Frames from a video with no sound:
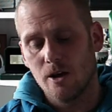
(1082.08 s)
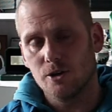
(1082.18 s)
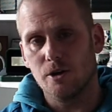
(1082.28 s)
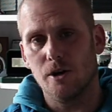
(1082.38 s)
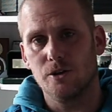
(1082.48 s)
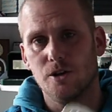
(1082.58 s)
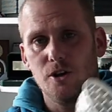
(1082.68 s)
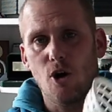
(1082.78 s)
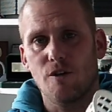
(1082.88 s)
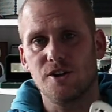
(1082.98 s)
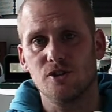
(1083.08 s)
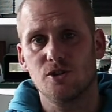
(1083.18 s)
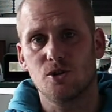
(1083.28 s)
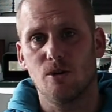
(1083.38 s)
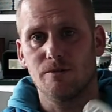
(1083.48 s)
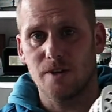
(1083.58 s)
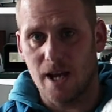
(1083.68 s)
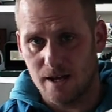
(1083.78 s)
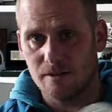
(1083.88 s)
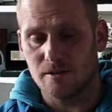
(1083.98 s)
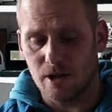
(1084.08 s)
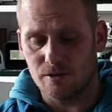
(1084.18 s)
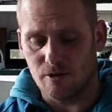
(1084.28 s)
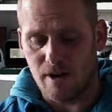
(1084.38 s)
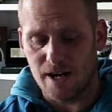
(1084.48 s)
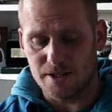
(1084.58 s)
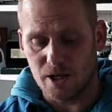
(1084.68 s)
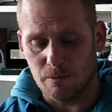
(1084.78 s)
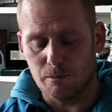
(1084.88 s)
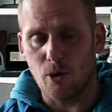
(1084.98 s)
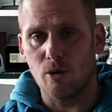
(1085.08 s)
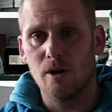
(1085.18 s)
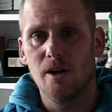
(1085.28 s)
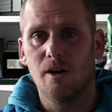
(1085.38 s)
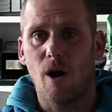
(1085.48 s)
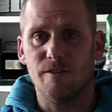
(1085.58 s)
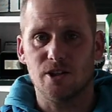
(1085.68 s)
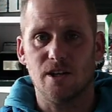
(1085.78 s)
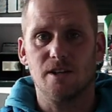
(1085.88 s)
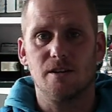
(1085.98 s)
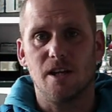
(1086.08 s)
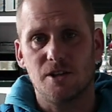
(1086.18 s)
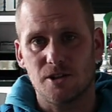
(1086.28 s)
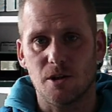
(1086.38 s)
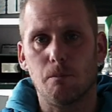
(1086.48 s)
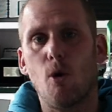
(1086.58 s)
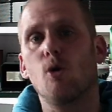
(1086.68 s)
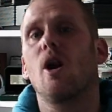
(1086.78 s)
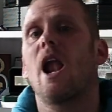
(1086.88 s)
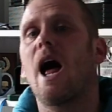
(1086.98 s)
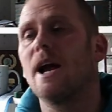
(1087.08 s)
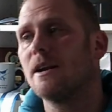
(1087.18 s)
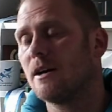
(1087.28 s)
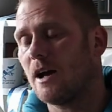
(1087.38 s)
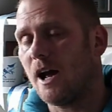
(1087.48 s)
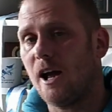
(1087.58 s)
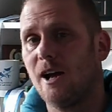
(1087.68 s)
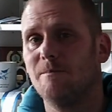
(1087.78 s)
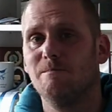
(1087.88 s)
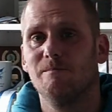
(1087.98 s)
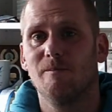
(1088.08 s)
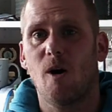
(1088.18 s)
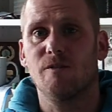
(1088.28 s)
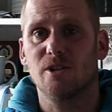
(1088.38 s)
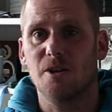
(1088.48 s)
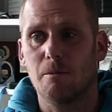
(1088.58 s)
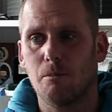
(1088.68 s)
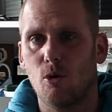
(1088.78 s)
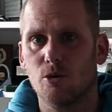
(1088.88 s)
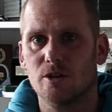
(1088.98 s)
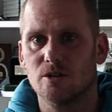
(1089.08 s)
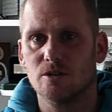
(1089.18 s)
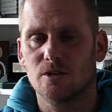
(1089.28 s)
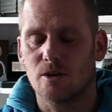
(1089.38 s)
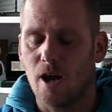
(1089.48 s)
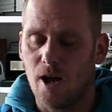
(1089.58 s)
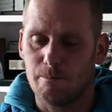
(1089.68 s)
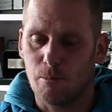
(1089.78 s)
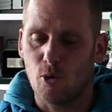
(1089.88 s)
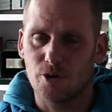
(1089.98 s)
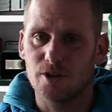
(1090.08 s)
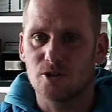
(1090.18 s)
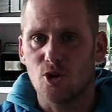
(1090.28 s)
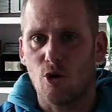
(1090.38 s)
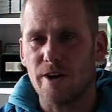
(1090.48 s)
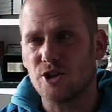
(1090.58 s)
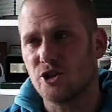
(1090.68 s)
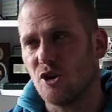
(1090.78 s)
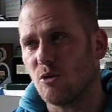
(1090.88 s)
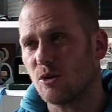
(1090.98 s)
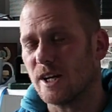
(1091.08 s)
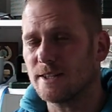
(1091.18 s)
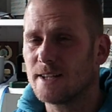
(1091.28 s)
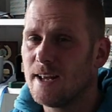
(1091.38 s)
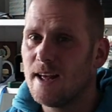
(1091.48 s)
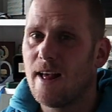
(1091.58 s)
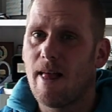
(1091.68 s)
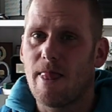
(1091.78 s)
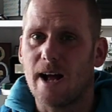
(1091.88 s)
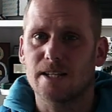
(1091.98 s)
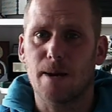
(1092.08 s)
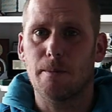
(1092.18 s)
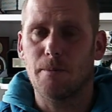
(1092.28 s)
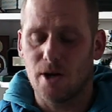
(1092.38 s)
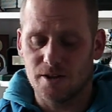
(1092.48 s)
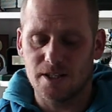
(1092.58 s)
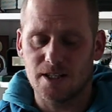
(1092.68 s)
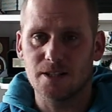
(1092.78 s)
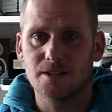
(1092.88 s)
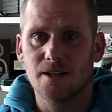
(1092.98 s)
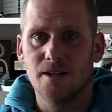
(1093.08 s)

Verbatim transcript: your, your Norwich and stuff yeah they're, they're ideal but obviously this is a borderline um, obviously the borders and uh, borders Norwich Yorkies that type of bird this is